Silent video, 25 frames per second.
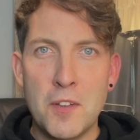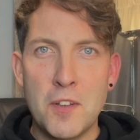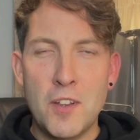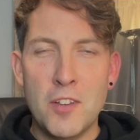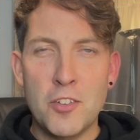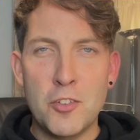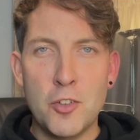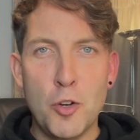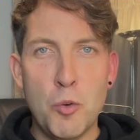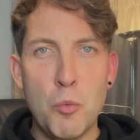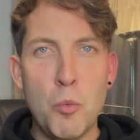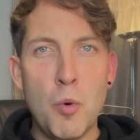
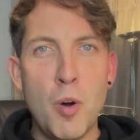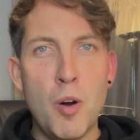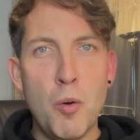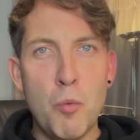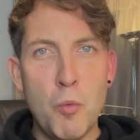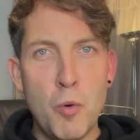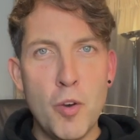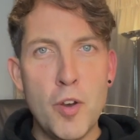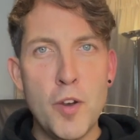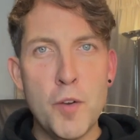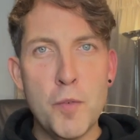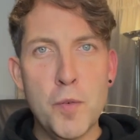So what a
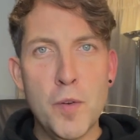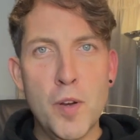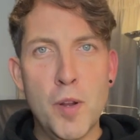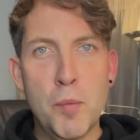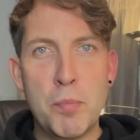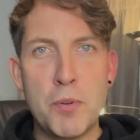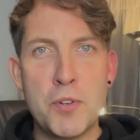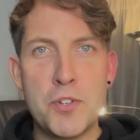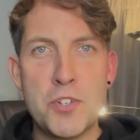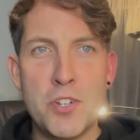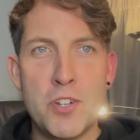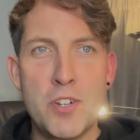wonderful
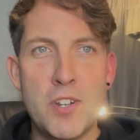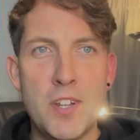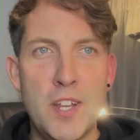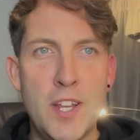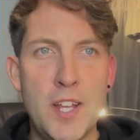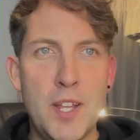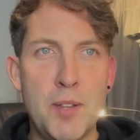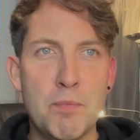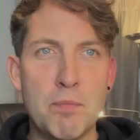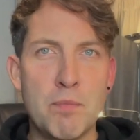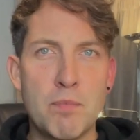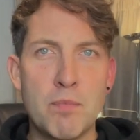
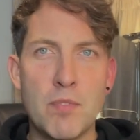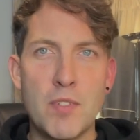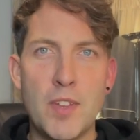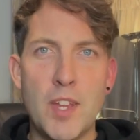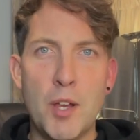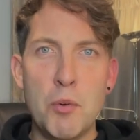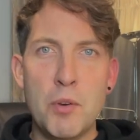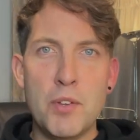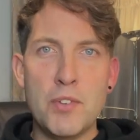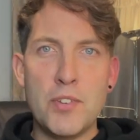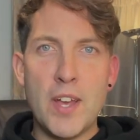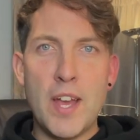opportunity.
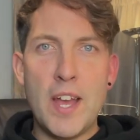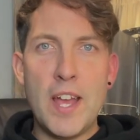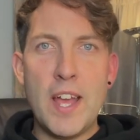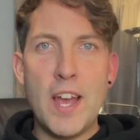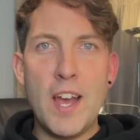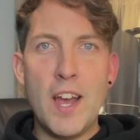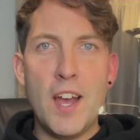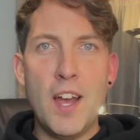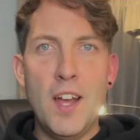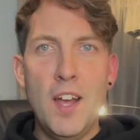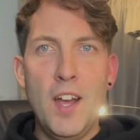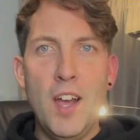There was
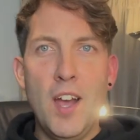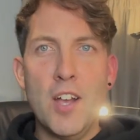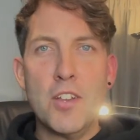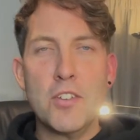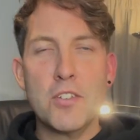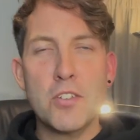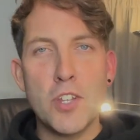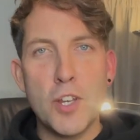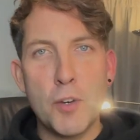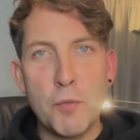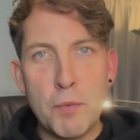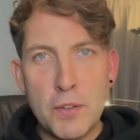a
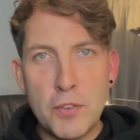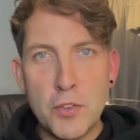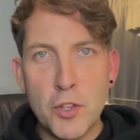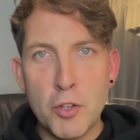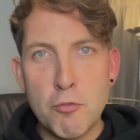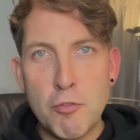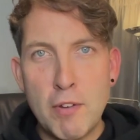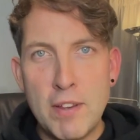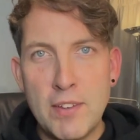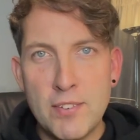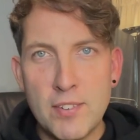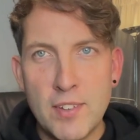survey done
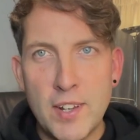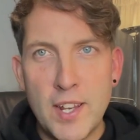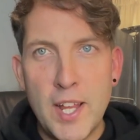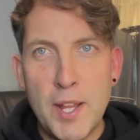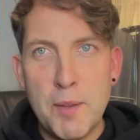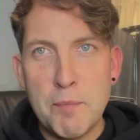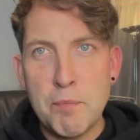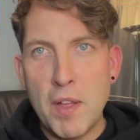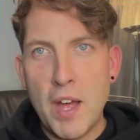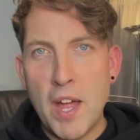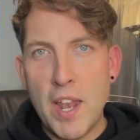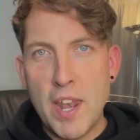recently, a